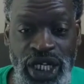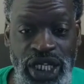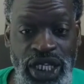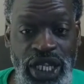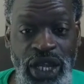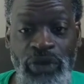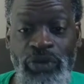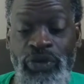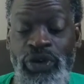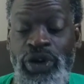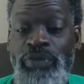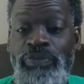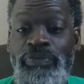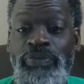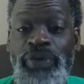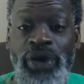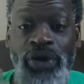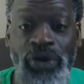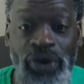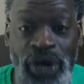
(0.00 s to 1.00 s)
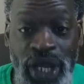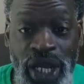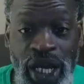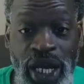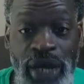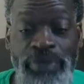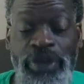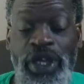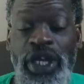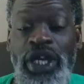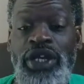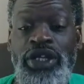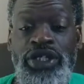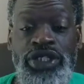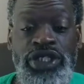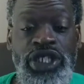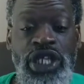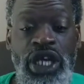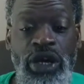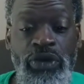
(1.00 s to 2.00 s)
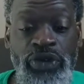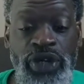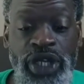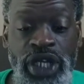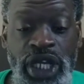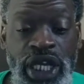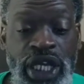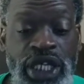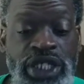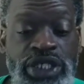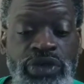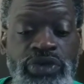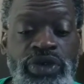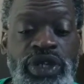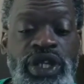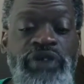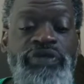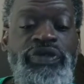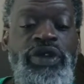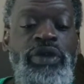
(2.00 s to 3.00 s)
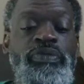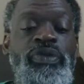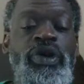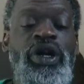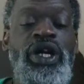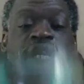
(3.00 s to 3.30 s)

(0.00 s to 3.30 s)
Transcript: that we're building up the energy that we need. So we lift up our